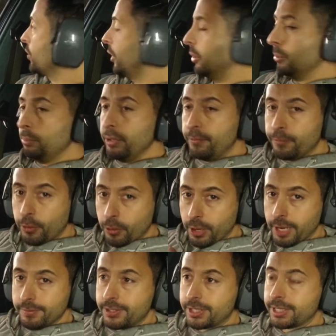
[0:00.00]
So
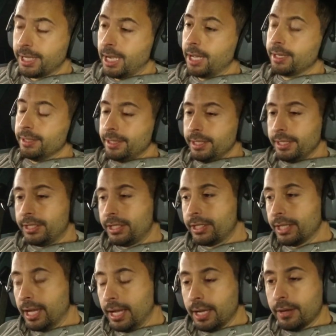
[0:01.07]
before I've started
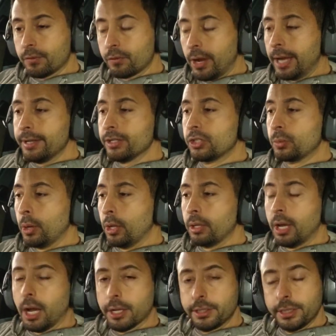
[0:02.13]
this run as
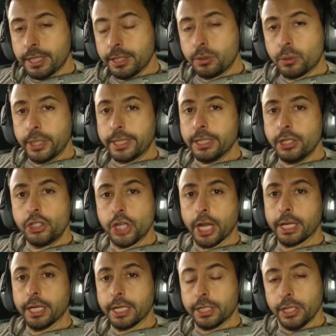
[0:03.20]
well, I did quickly
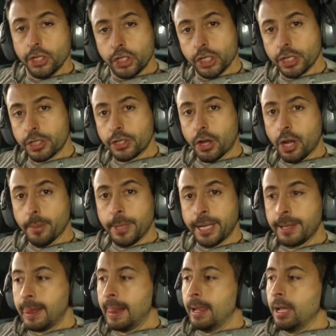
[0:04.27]
check ignition
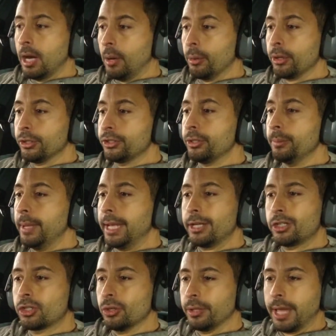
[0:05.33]
timing. I wanted to
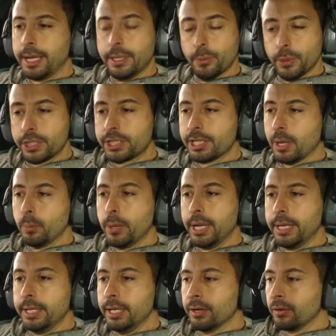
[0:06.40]
make sure that it was
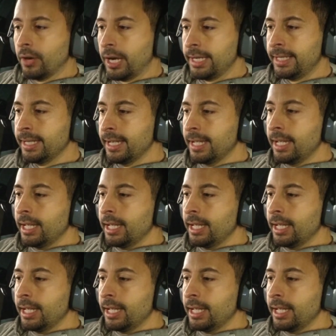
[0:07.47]
somewhere near right.